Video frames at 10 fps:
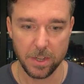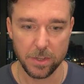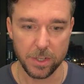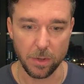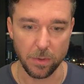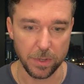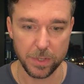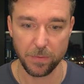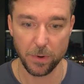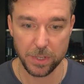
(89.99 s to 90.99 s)
So this
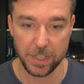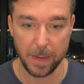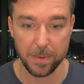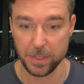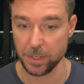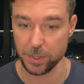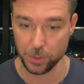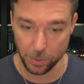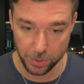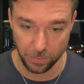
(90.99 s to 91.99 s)
first step is the
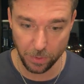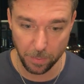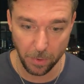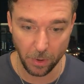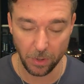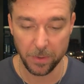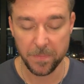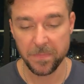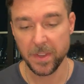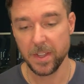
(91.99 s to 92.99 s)
search for the bull.
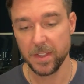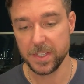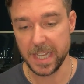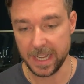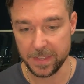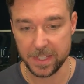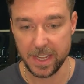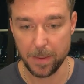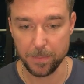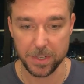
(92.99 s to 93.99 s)
Second
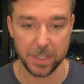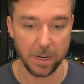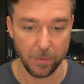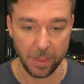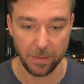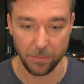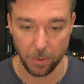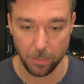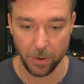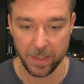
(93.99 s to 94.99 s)
step, discovering the
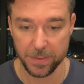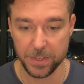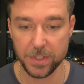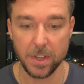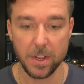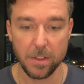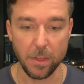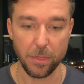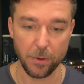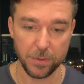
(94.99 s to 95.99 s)
footprints. The
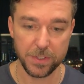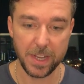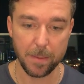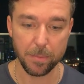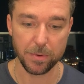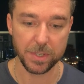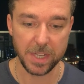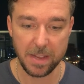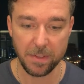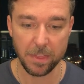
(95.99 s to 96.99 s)
third step,
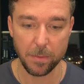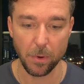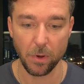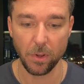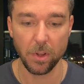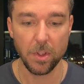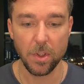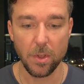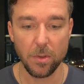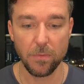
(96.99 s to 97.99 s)
perceiving the bull.
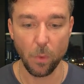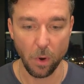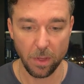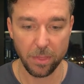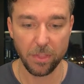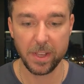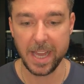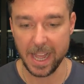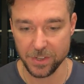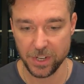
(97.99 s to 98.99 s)
Fourth,
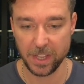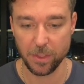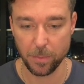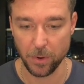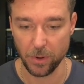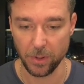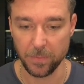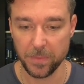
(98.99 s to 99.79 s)
catching the bull.